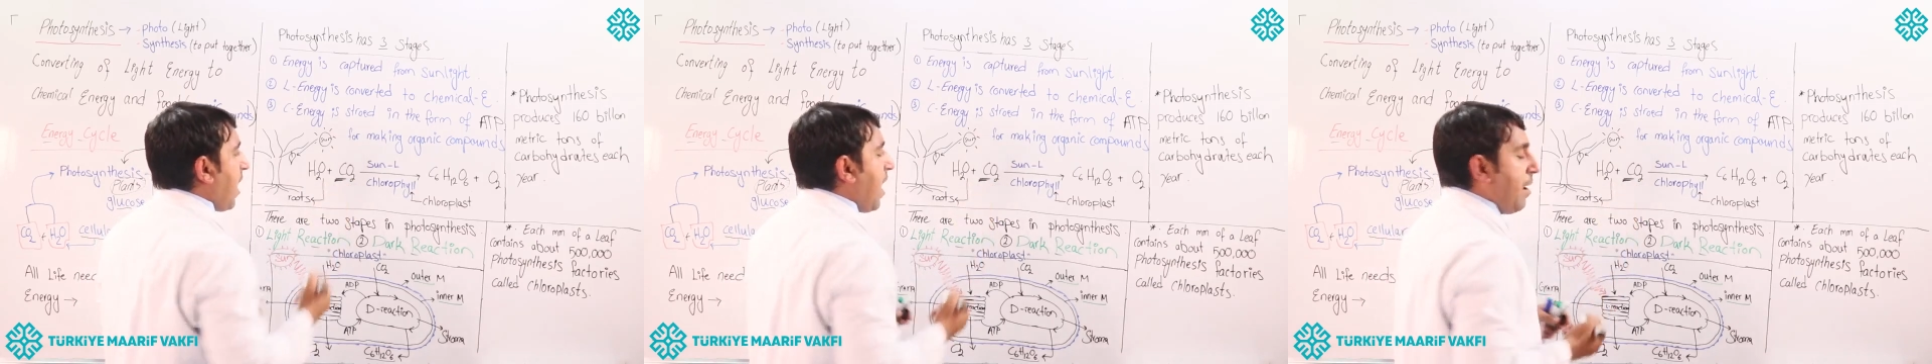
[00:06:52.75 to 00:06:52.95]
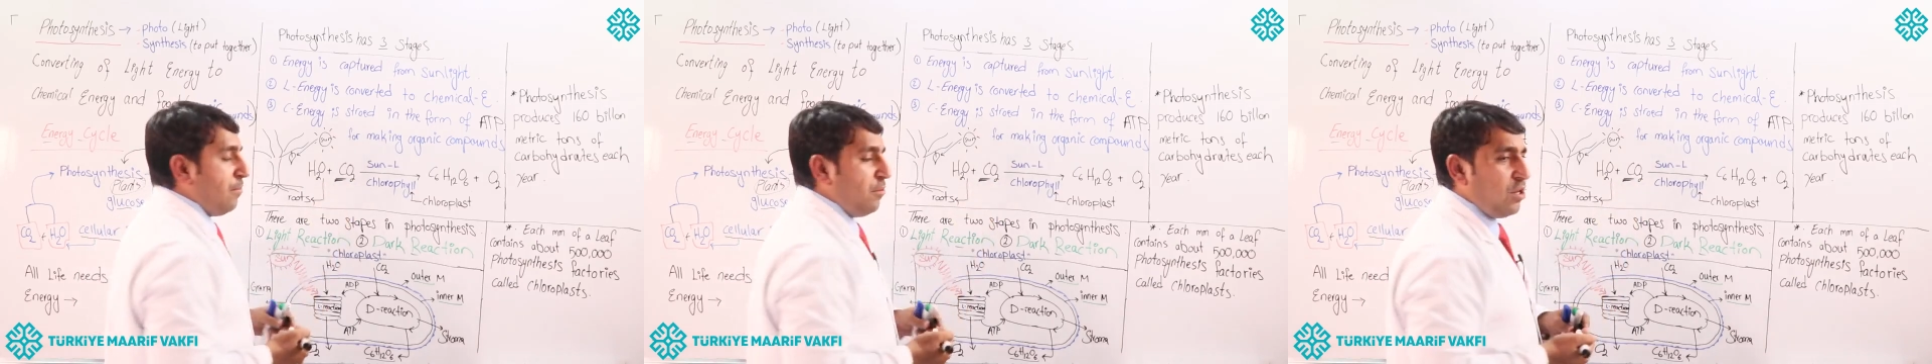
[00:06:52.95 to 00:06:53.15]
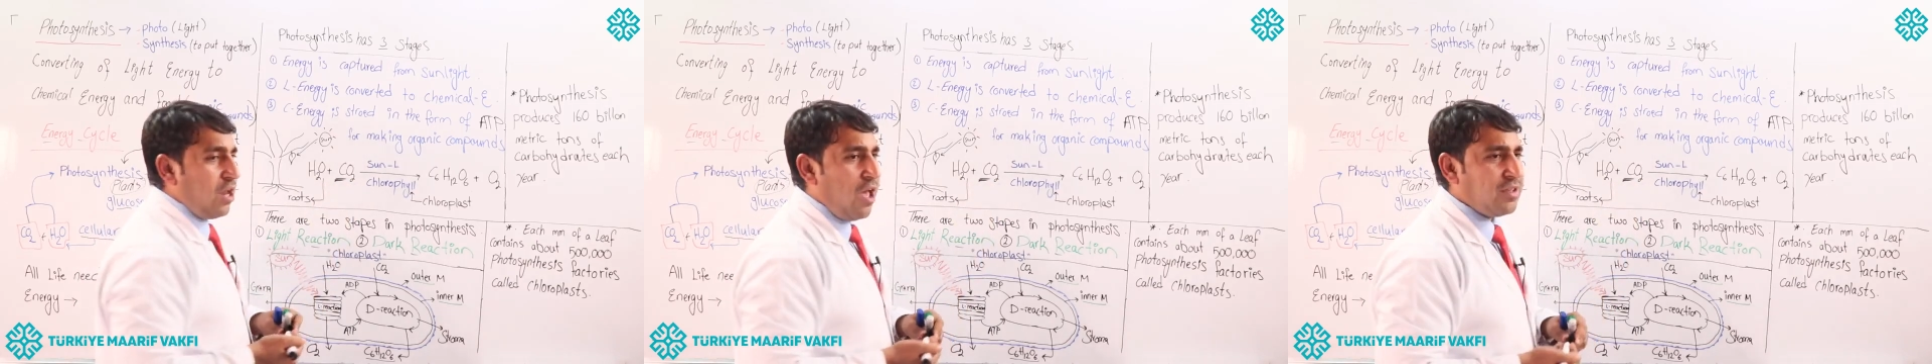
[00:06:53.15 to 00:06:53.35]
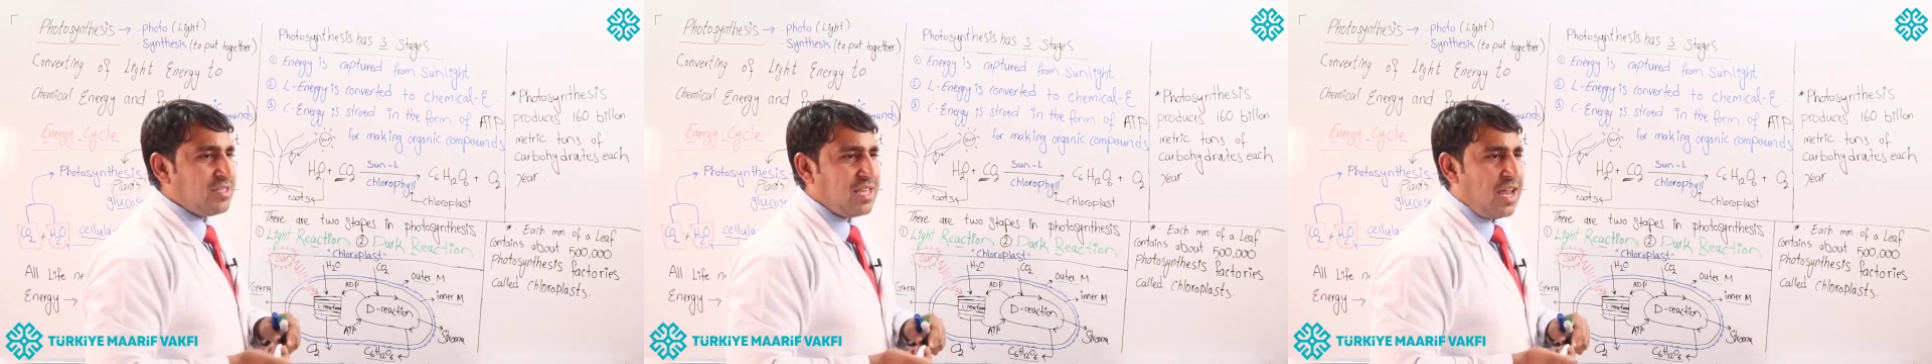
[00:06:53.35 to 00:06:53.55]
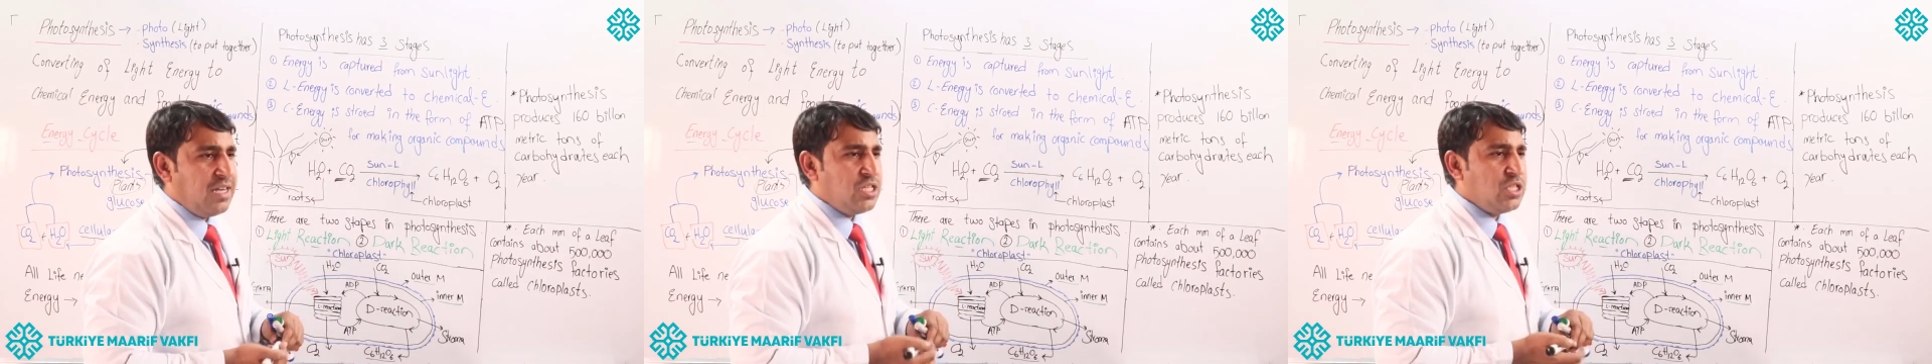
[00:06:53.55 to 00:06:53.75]
Carbon
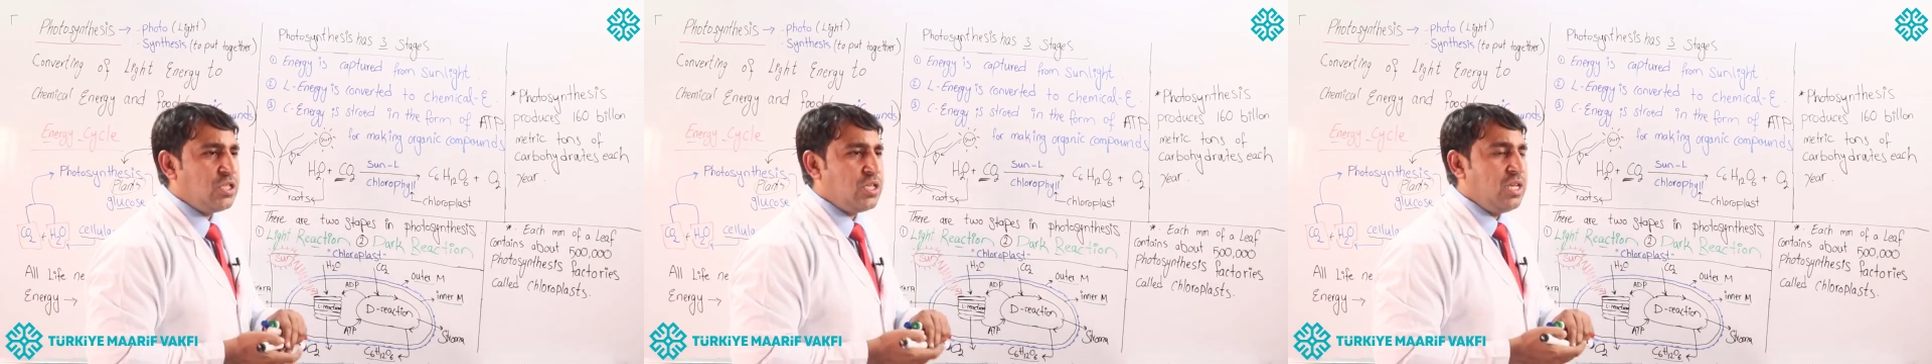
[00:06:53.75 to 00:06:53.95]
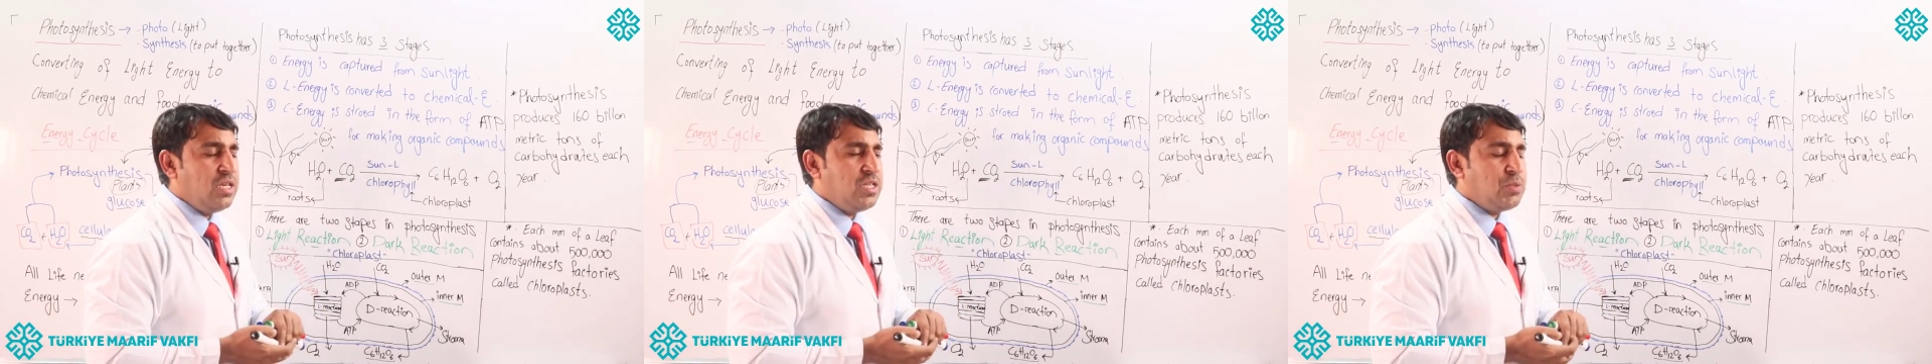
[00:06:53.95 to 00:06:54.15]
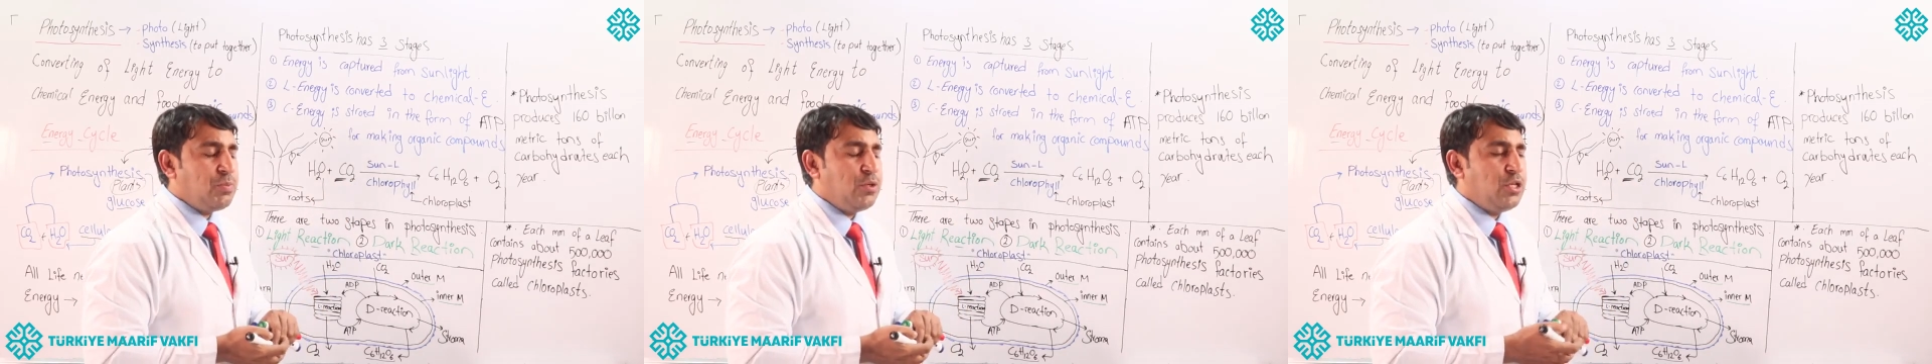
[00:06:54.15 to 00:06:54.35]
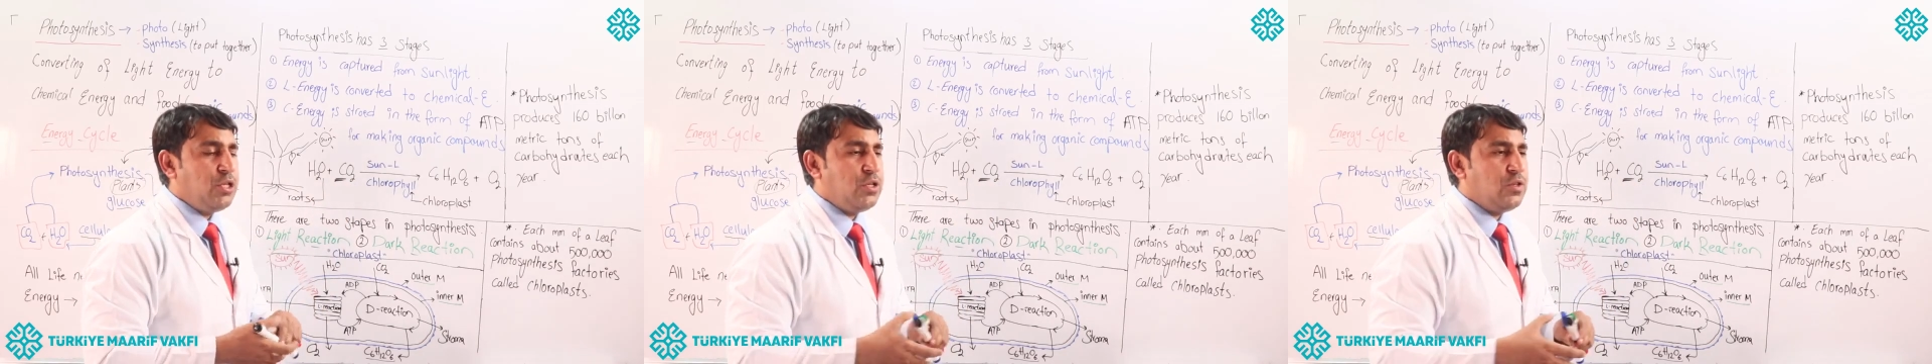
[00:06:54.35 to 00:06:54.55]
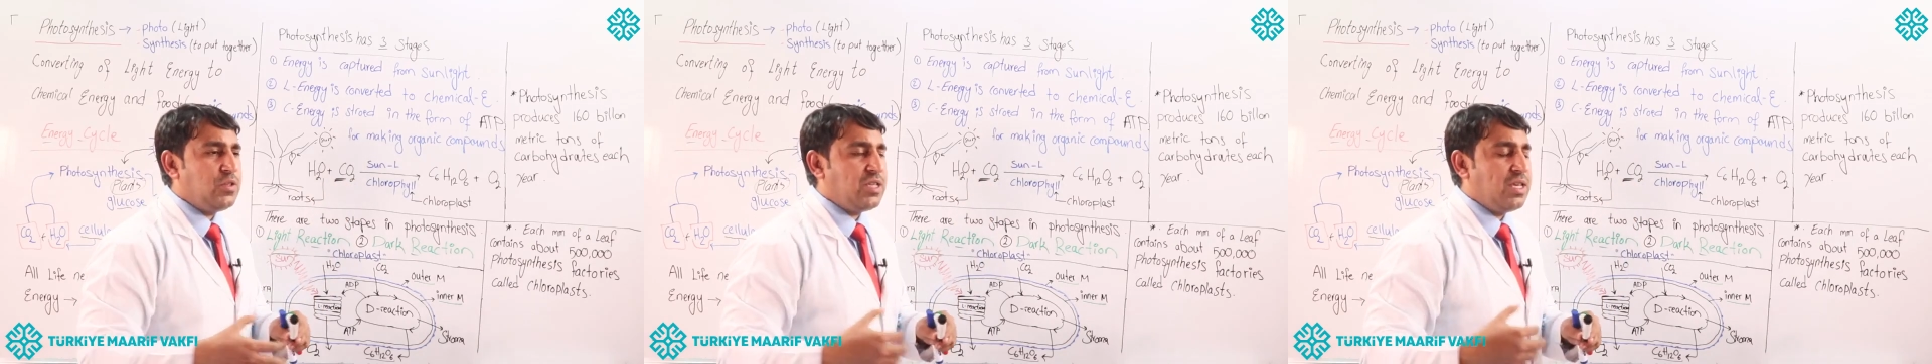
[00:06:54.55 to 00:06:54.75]
dioxide is
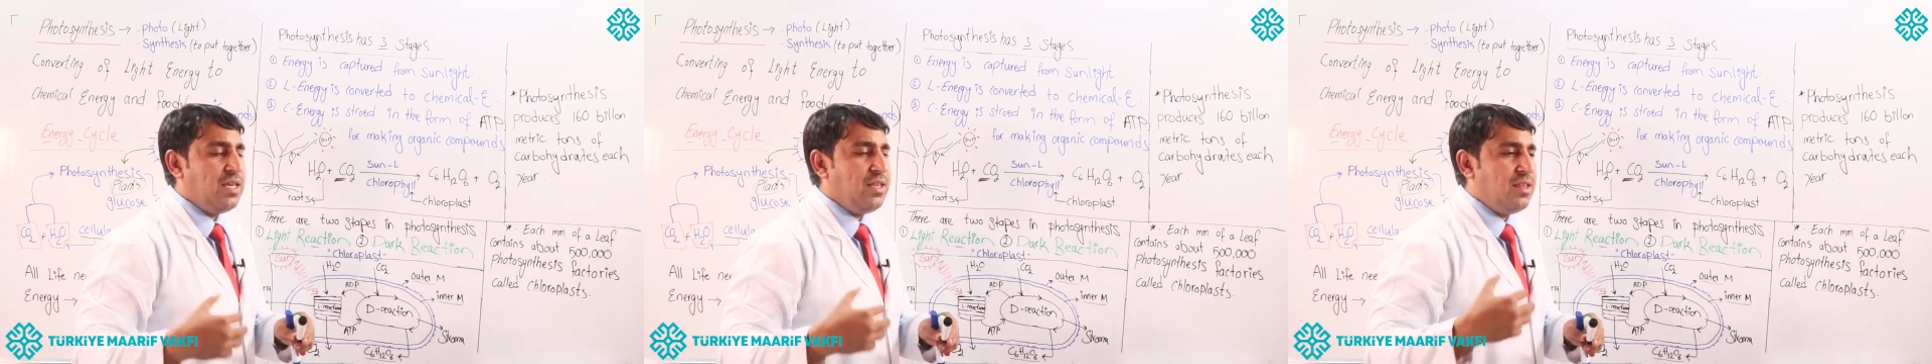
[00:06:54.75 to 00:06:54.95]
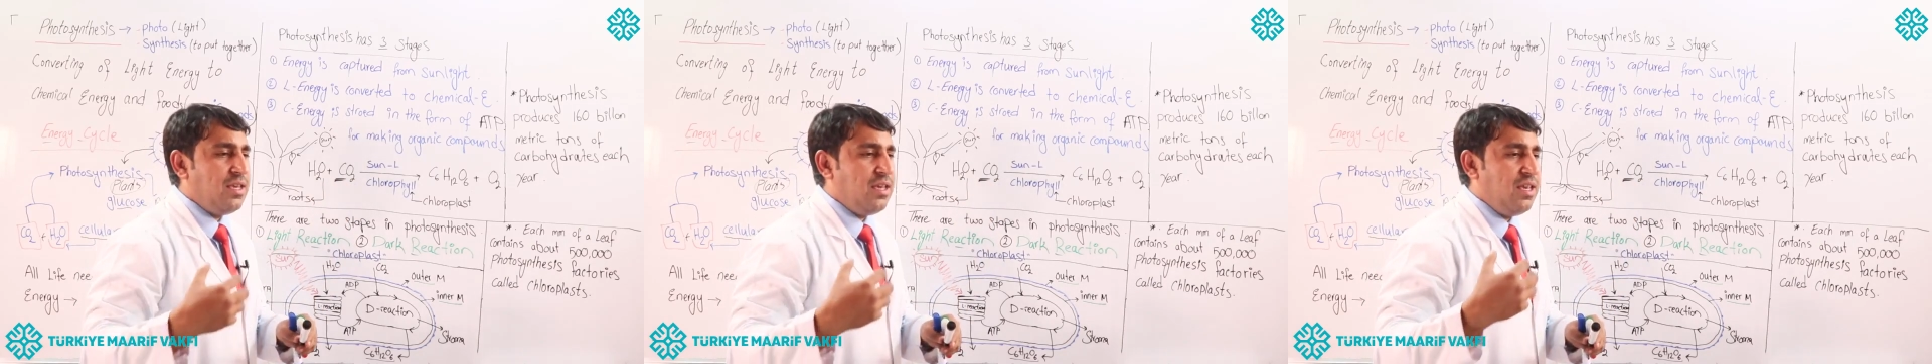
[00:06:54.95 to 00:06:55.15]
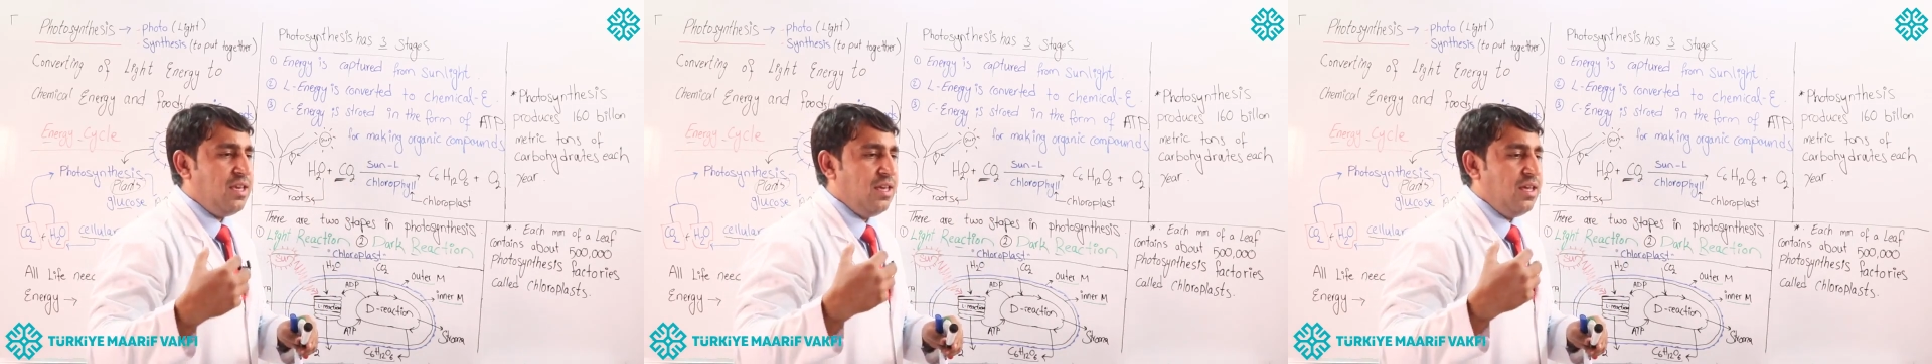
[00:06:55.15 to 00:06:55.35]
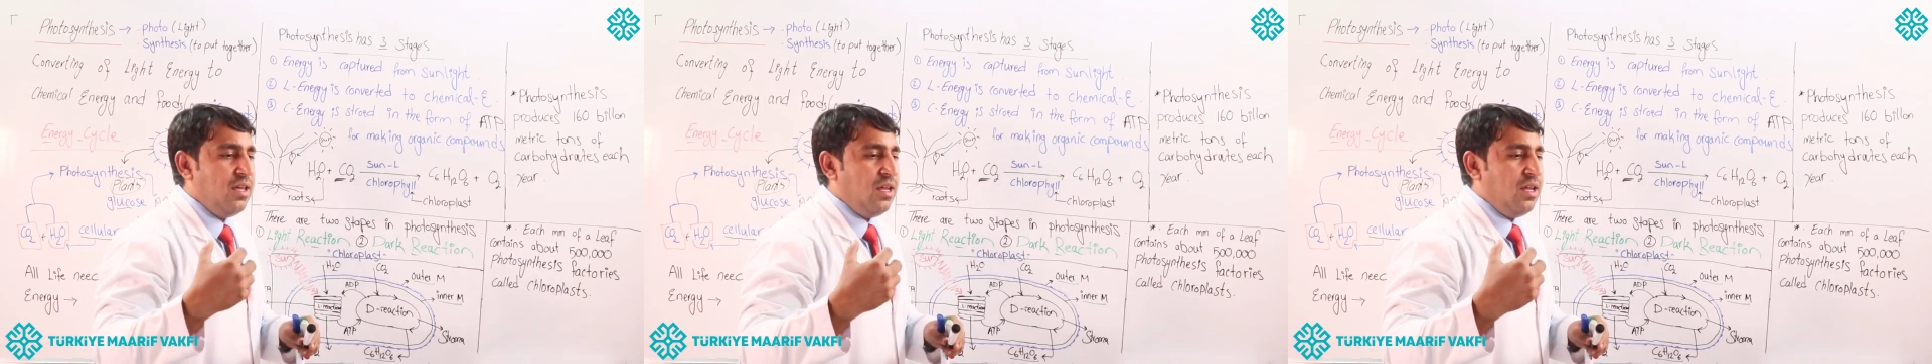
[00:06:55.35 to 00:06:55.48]
produced in the